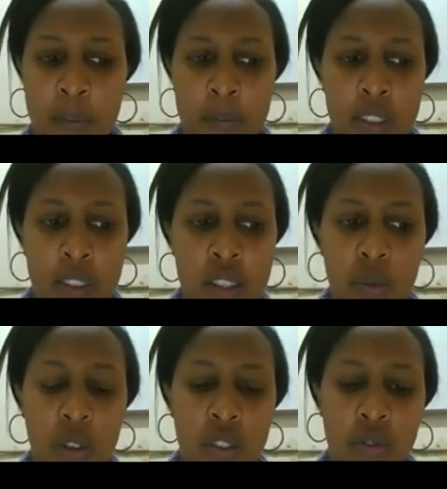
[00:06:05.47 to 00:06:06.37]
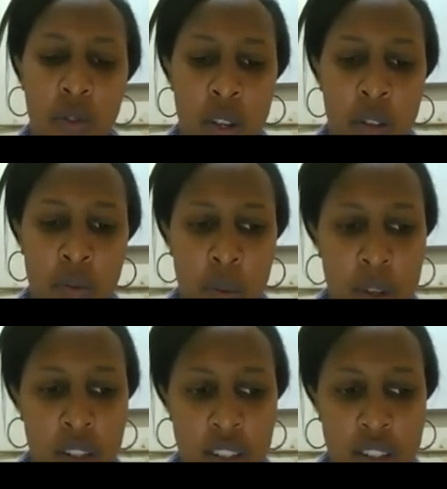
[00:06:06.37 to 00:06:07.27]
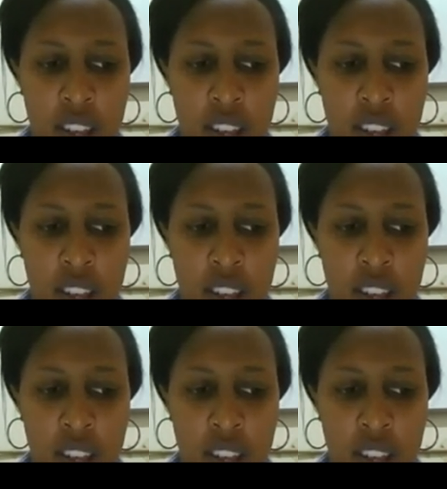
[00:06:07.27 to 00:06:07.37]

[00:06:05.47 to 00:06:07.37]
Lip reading: This quote from one of my patients,